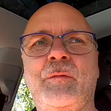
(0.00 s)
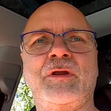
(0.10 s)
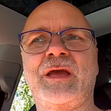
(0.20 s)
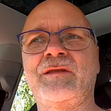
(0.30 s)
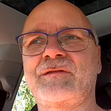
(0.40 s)

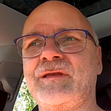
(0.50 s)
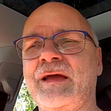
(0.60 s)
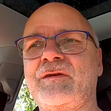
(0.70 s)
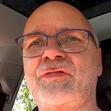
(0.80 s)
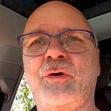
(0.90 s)
want to get
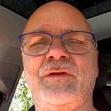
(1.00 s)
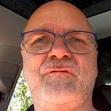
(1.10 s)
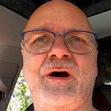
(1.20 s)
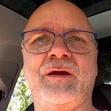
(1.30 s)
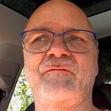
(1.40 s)
like
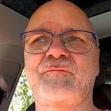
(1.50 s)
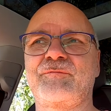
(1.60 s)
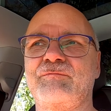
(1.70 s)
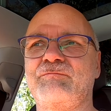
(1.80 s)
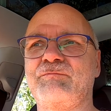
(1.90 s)
35
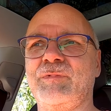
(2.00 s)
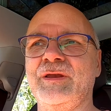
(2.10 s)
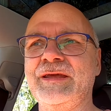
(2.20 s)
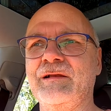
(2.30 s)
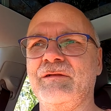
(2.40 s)

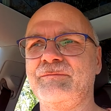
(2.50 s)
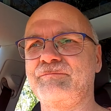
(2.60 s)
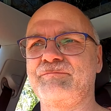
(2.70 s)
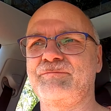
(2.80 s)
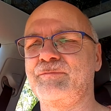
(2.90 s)
legal,
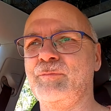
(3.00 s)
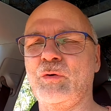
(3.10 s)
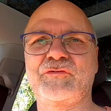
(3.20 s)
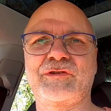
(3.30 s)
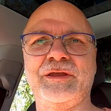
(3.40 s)

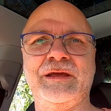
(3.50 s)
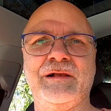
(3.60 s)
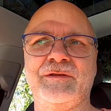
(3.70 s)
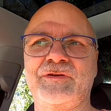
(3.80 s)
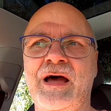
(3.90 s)
most
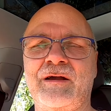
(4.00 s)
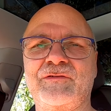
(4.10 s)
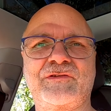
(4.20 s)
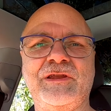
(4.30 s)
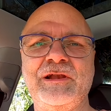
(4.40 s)
legal,
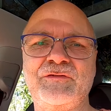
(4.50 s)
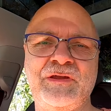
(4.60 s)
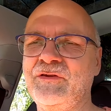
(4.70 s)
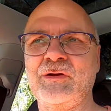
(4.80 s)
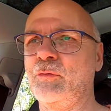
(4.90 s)
darkest legal
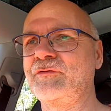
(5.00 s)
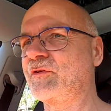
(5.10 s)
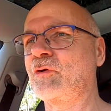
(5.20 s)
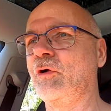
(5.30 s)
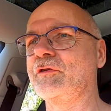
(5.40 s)
tinting, or what
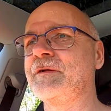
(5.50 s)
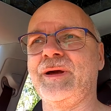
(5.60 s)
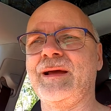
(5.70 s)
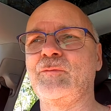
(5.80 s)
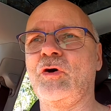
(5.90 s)
is it called.
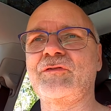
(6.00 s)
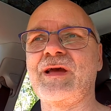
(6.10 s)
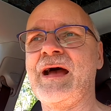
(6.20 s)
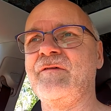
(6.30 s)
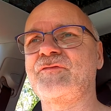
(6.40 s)
But I'm not
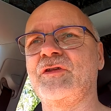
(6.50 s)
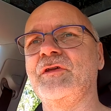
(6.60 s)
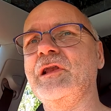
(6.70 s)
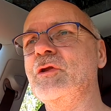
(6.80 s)
after the